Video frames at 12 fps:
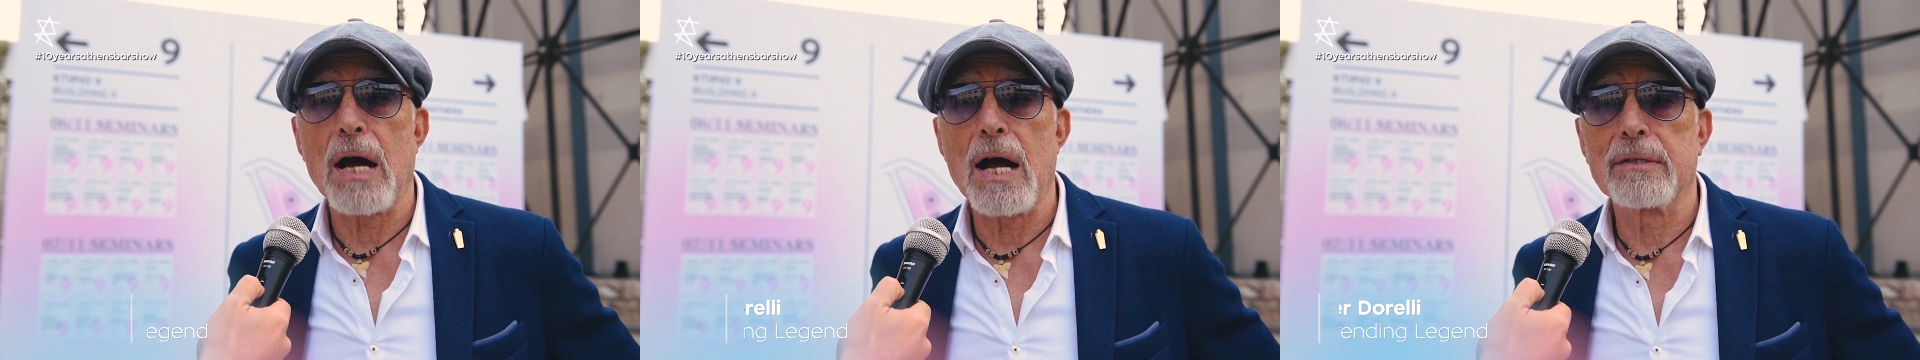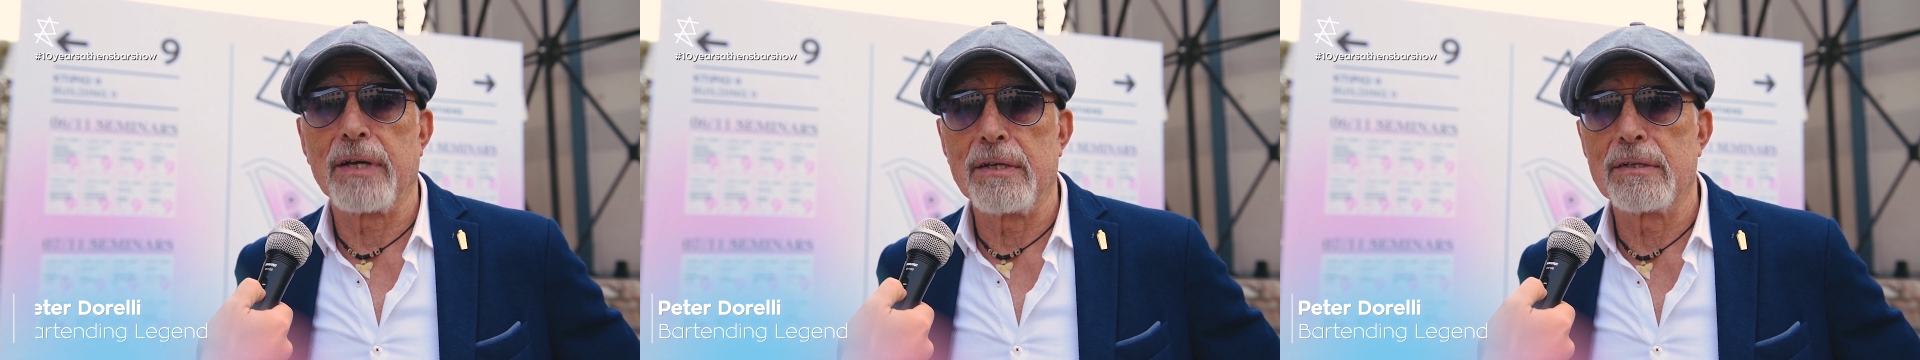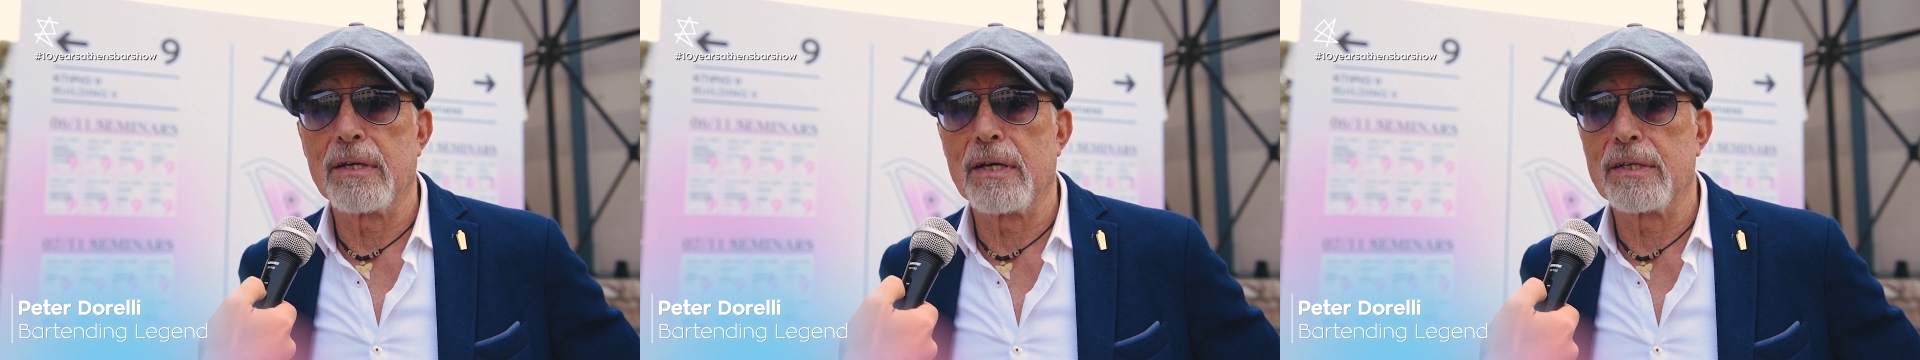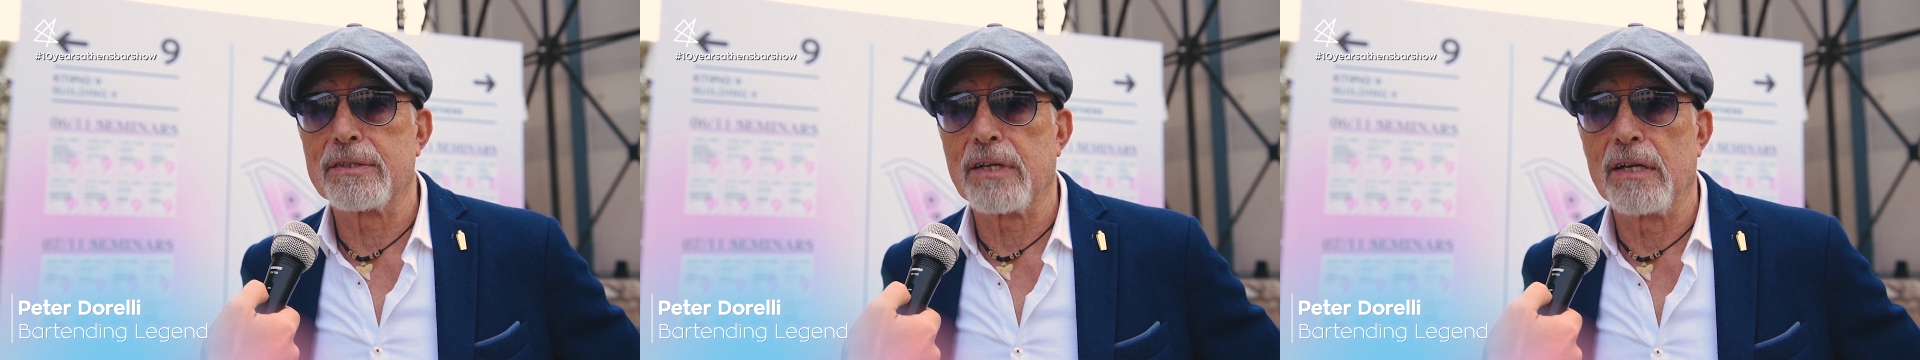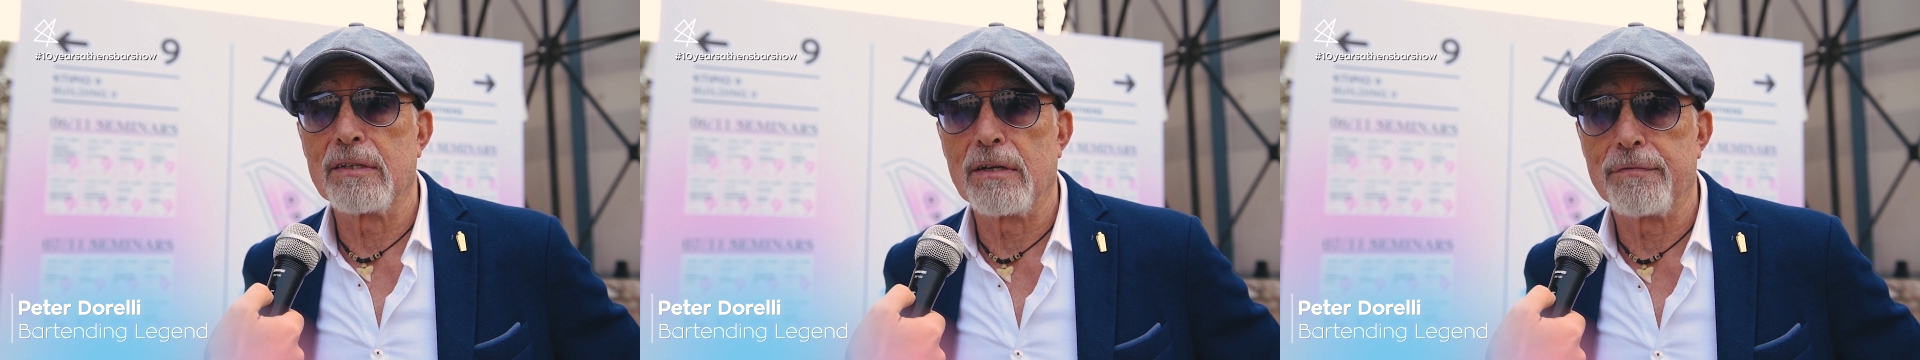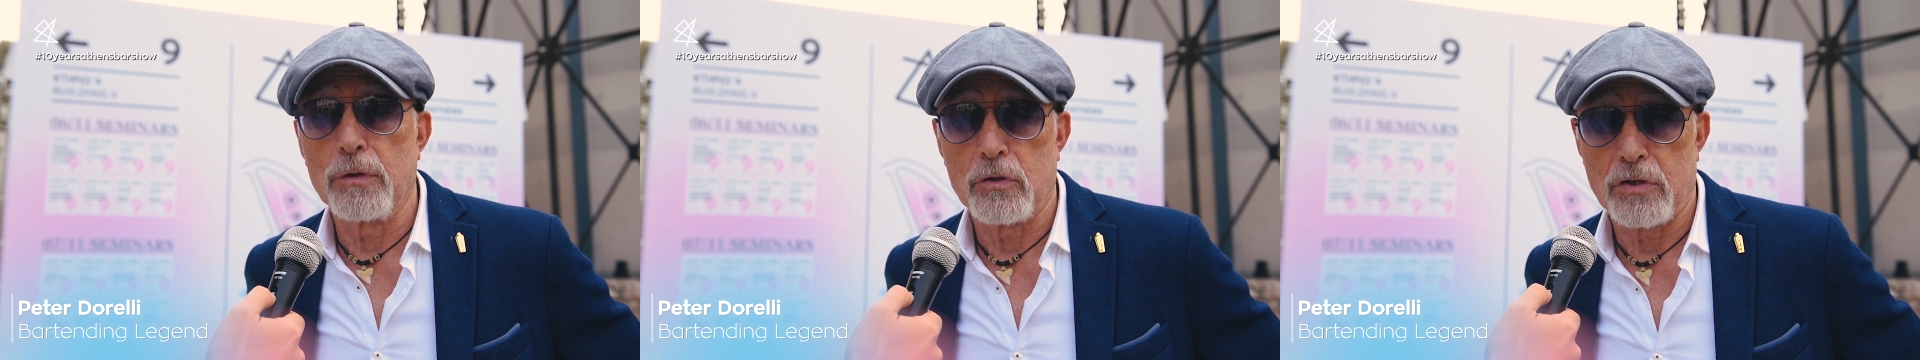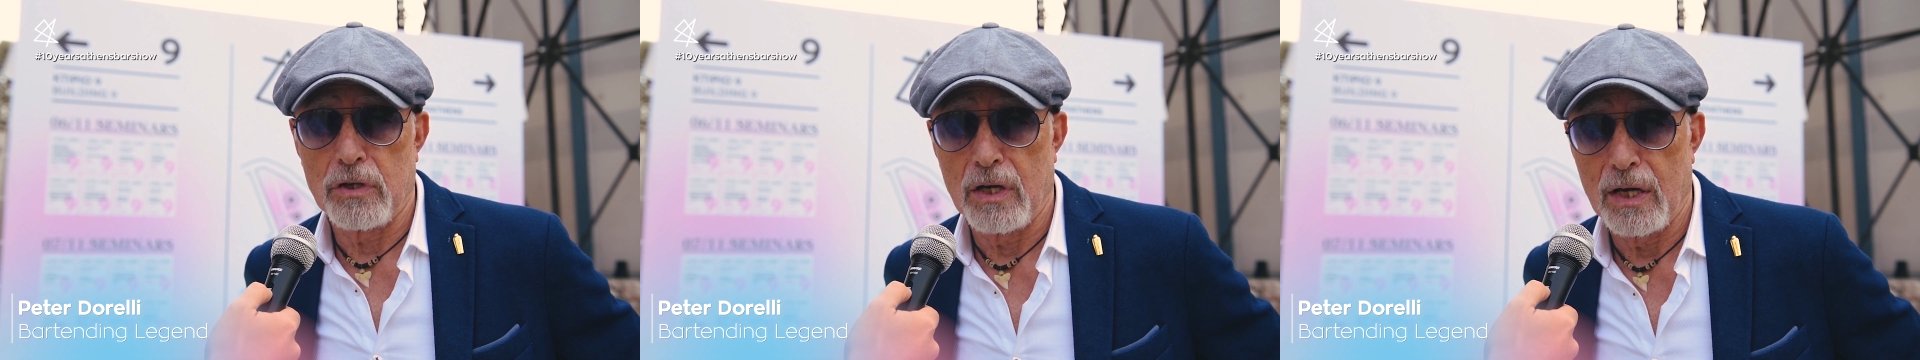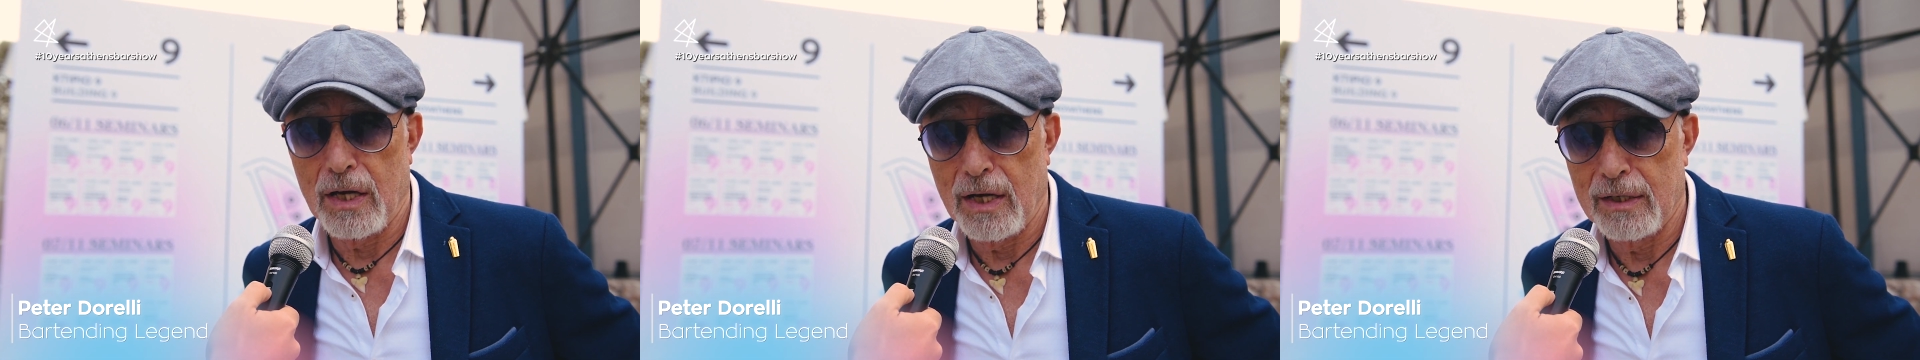bartenders and the
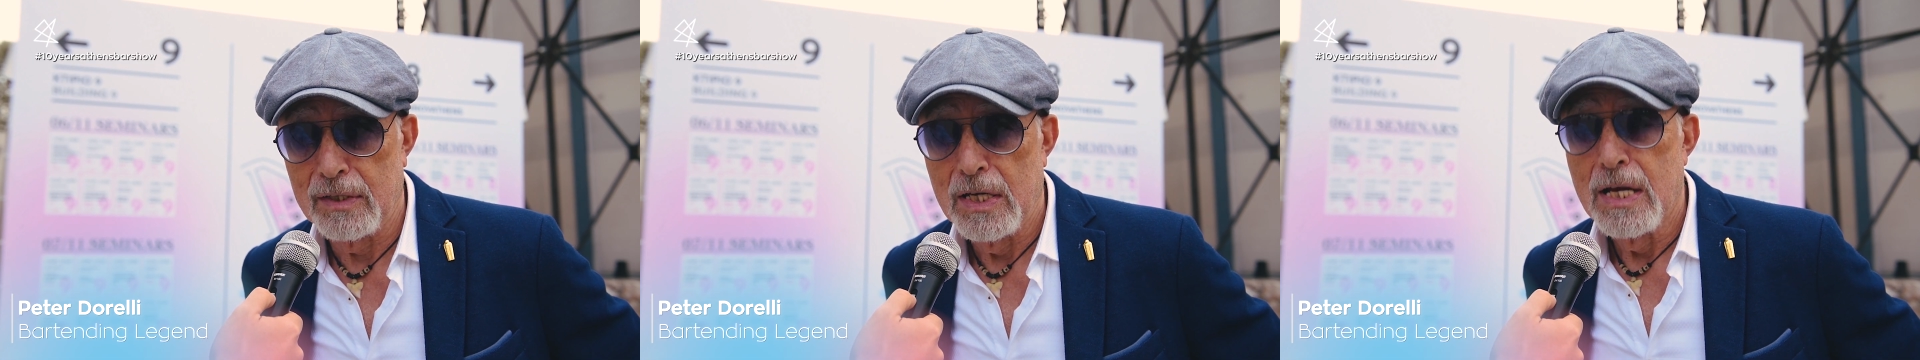future.